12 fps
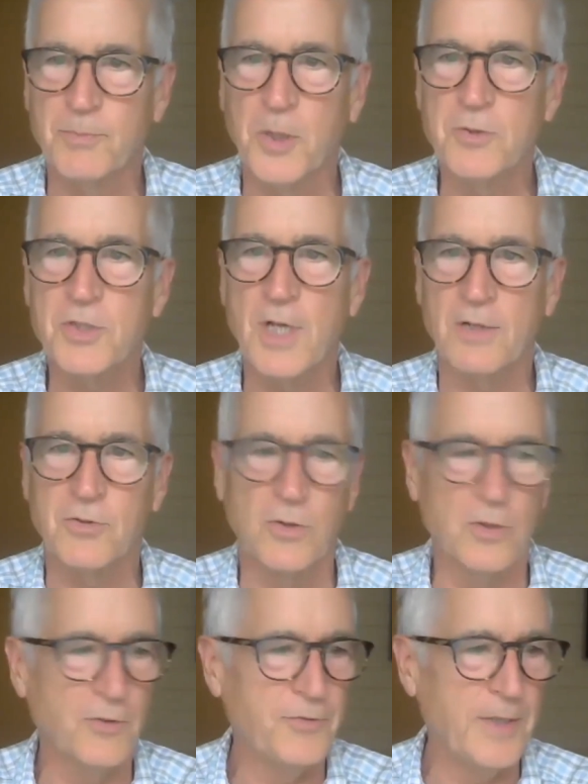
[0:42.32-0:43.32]

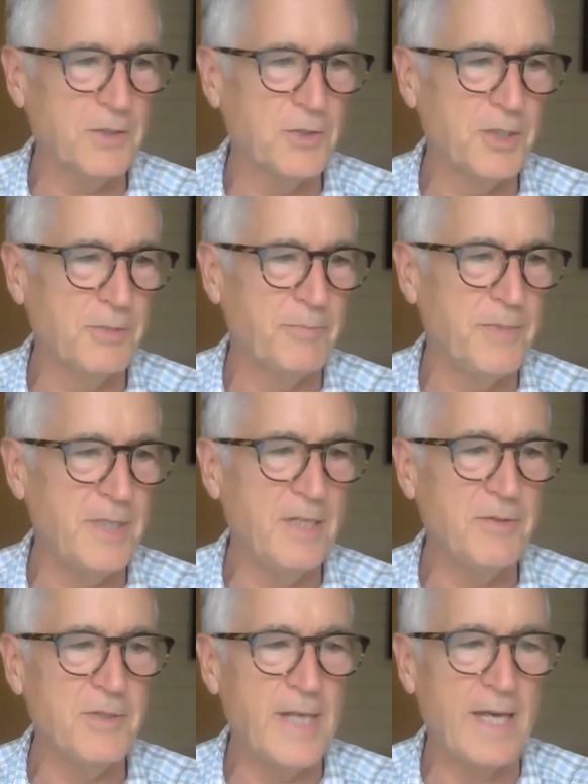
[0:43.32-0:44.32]
postdoctoral fellowship
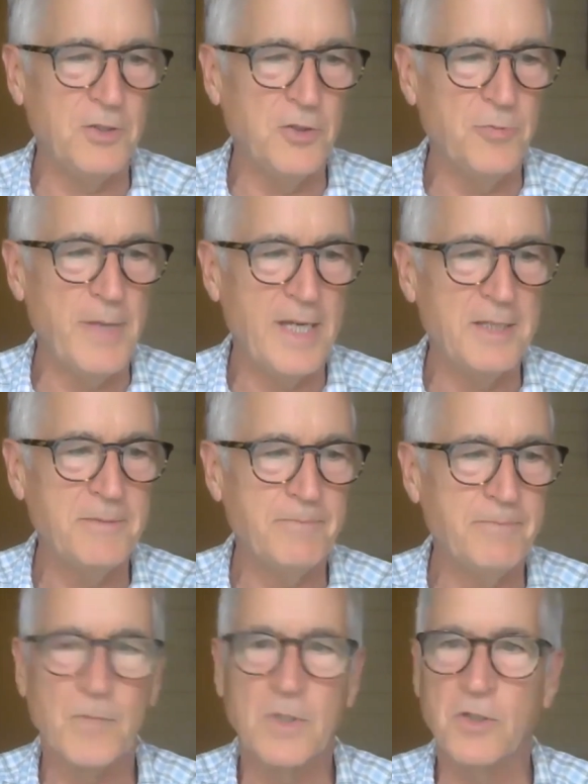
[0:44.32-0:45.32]
at UMaine,
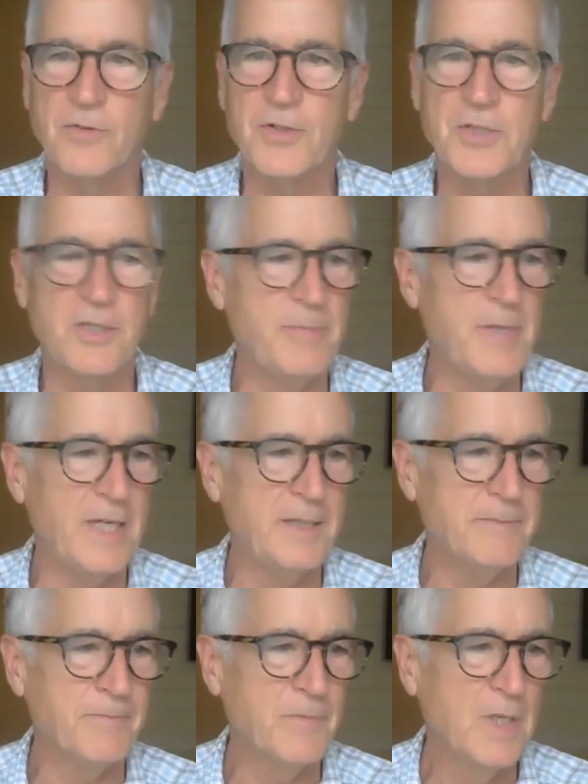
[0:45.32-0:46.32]
University of
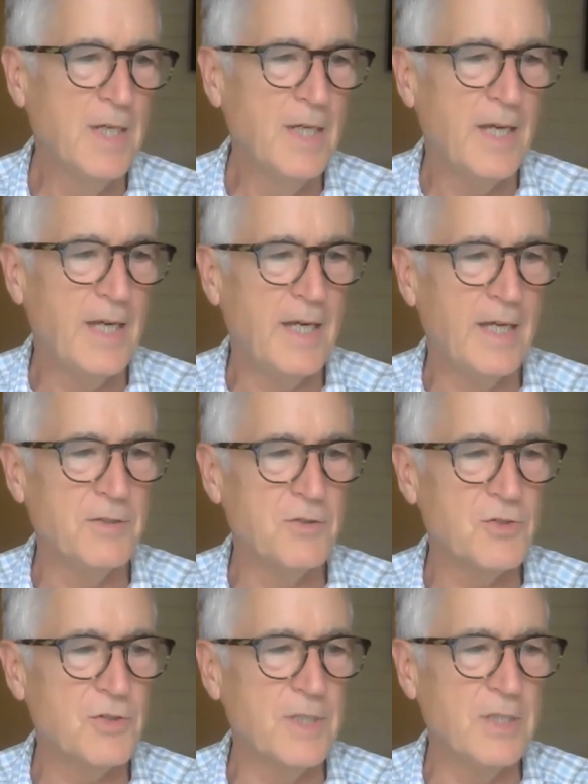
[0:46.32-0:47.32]
Maine, and
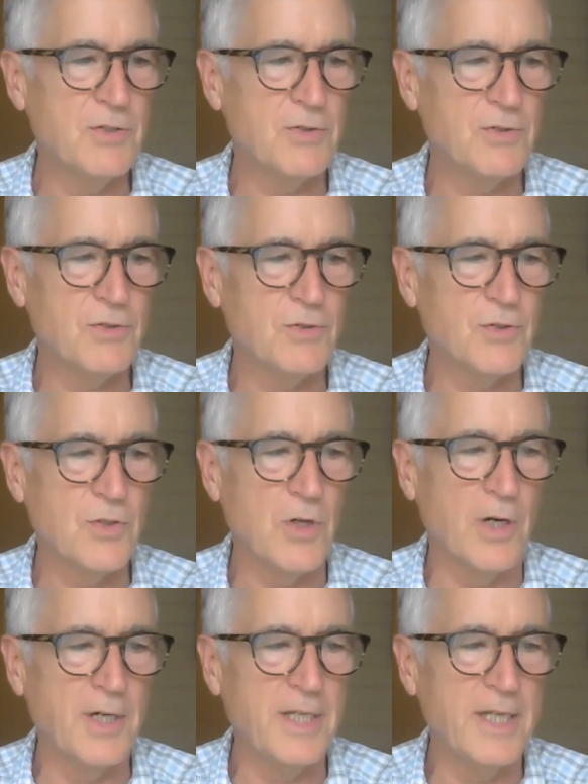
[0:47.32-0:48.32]
is
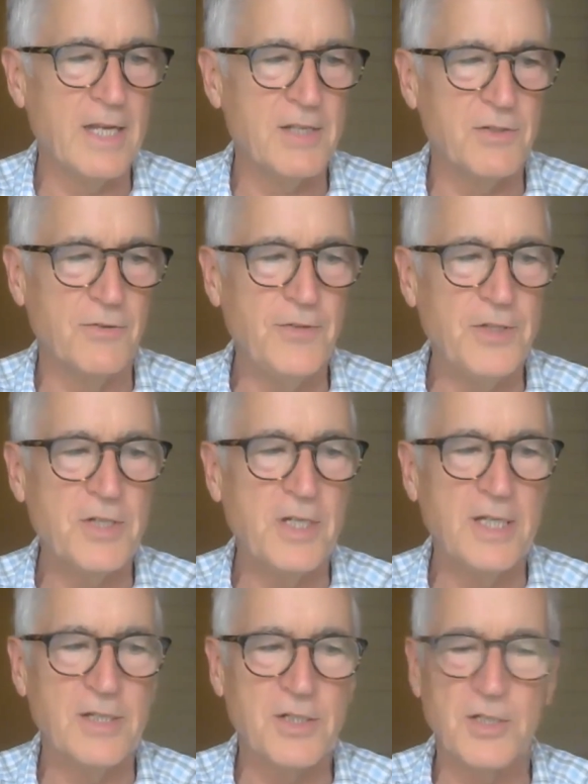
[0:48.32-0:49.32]
starting as a
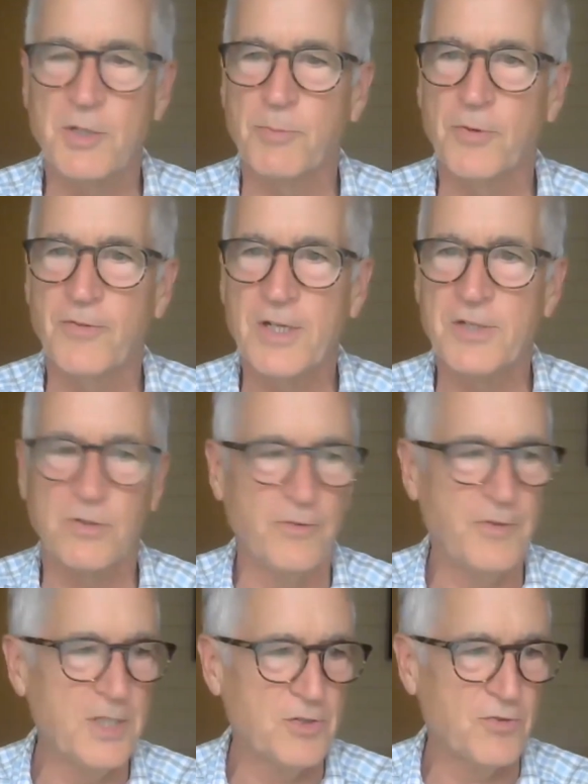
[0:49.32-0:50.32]
visiting assistant professor of
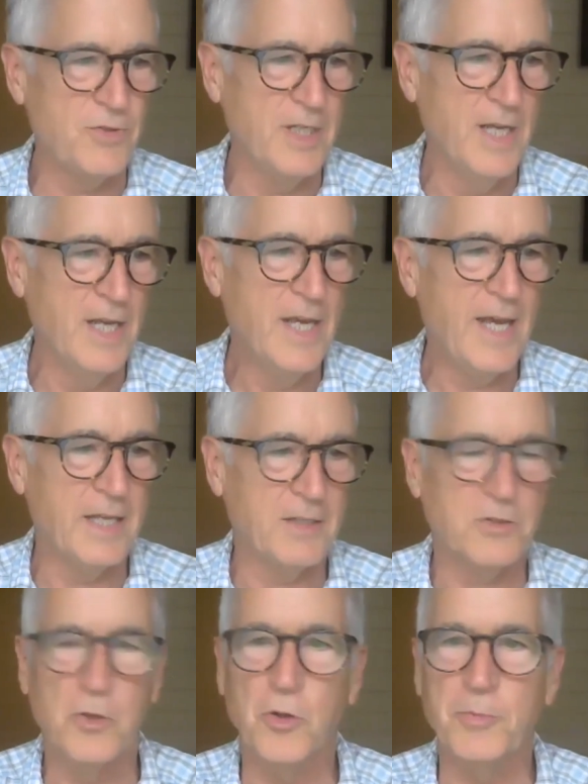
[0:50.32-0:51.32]
history at
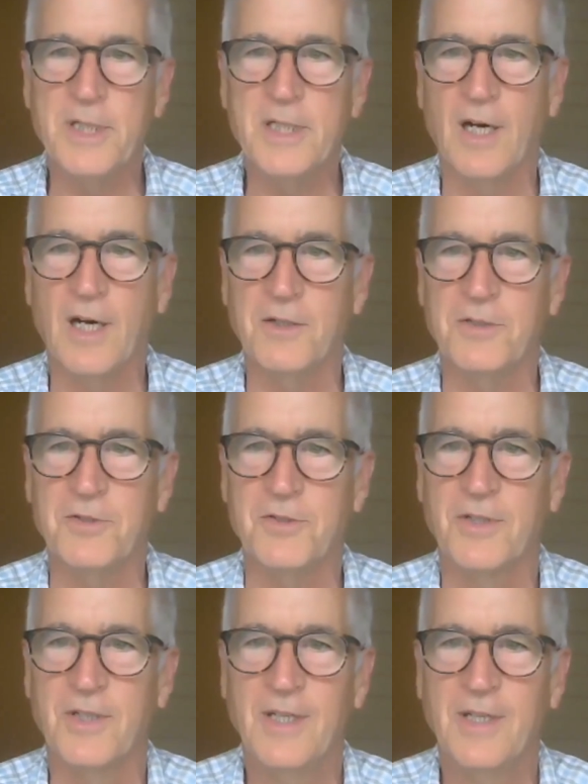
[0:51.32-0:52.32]
Colby
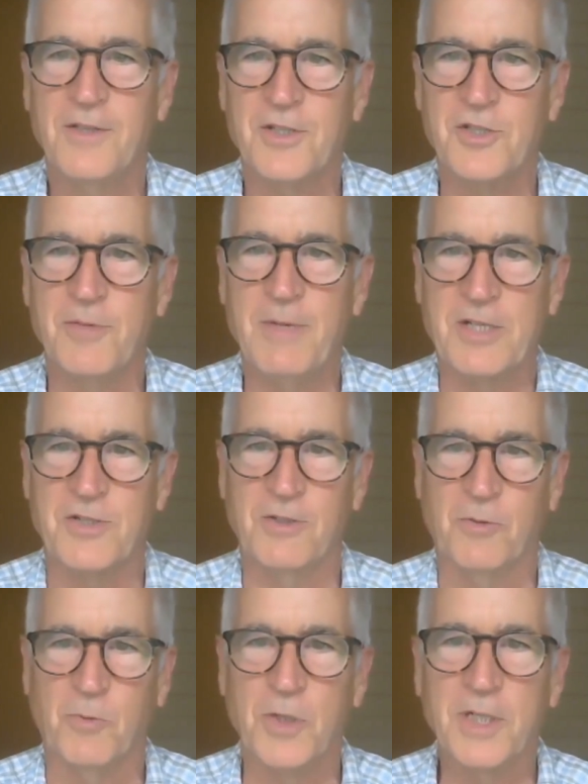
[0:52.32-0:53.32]
College this semester.
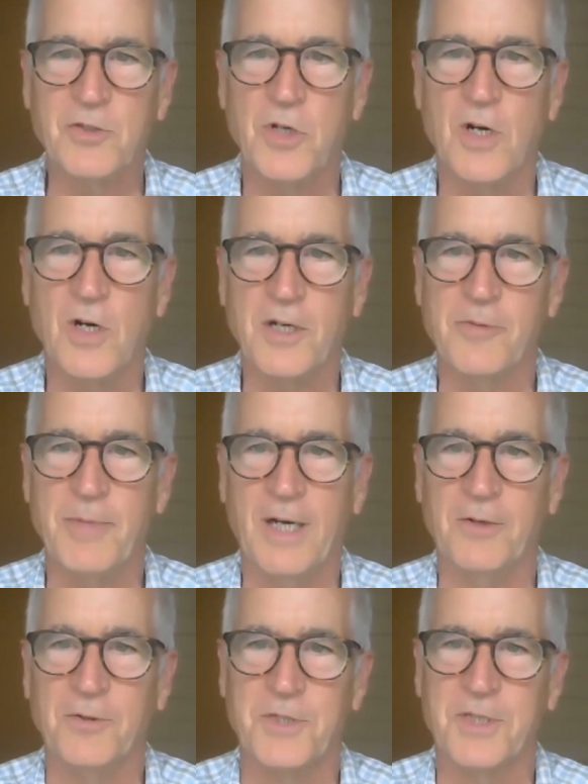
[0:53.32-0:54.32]
And we're going to talk
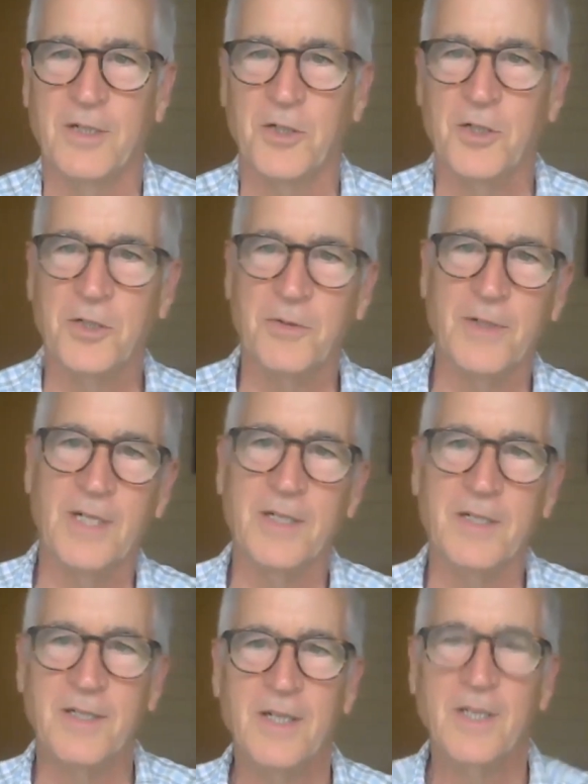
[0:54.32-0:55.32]
about her
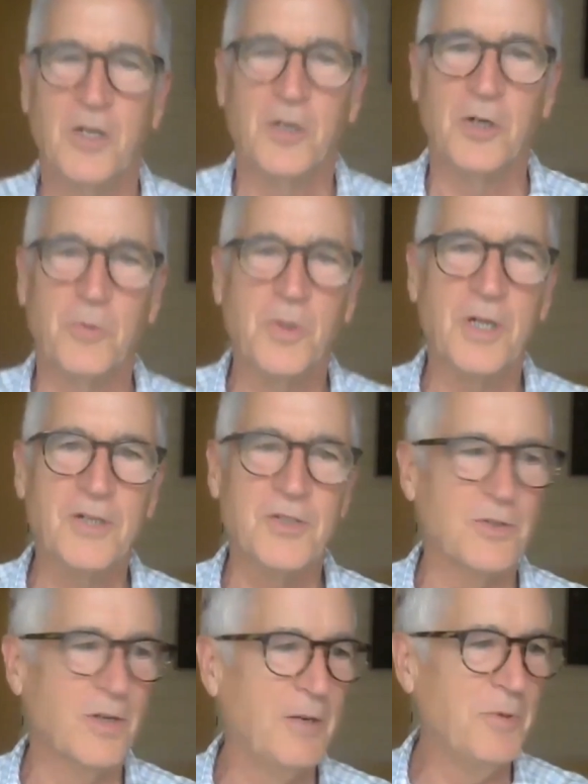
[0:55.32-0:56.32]
work,
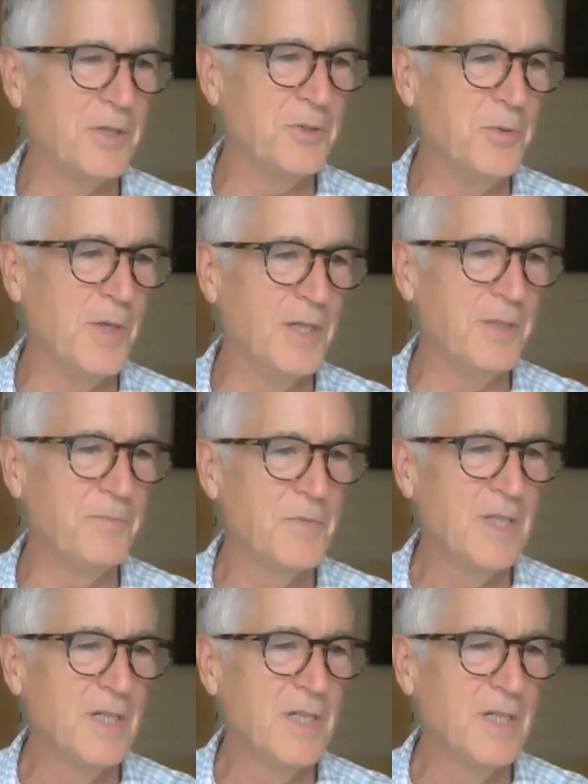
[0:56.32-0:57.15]
so I want to